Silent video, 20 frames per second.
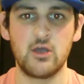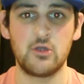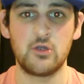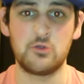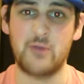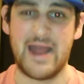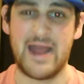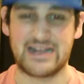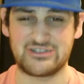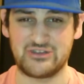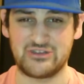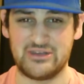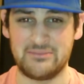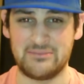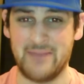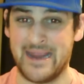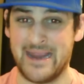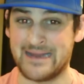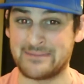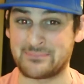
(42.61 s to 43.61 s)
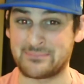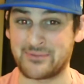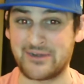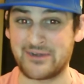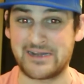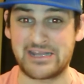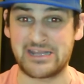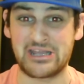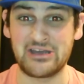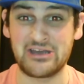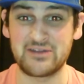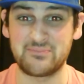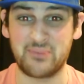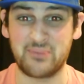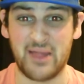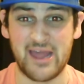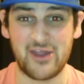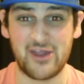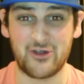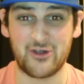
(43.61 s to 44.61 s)
who actually made a pretty good
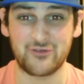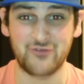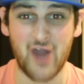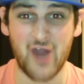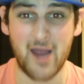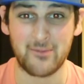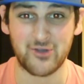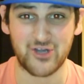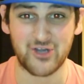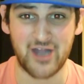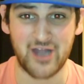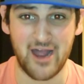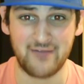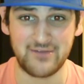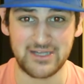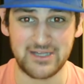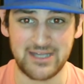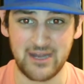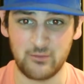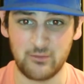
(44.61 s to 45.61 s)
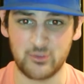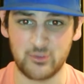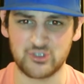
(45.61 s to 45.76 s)
play on Robert Covington,